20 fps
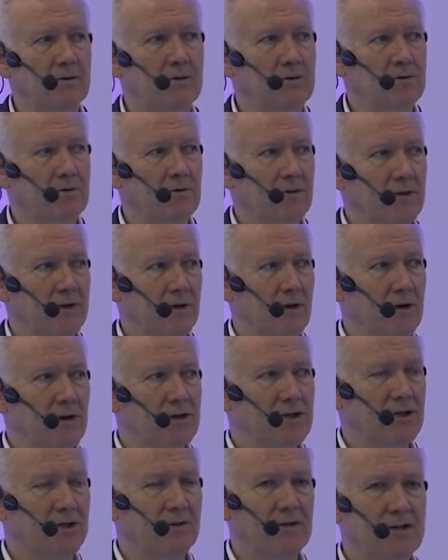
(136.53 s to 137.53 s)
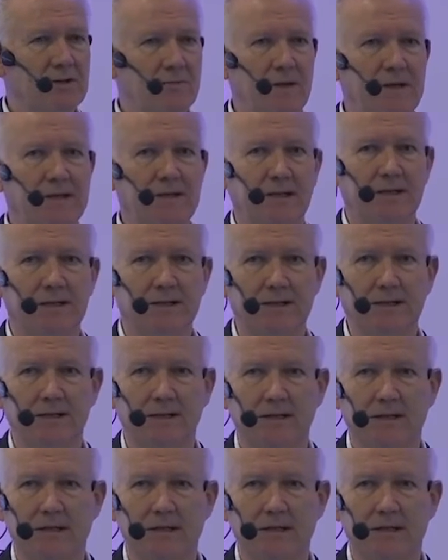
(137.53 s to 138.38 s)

wrote The Origin of the Species.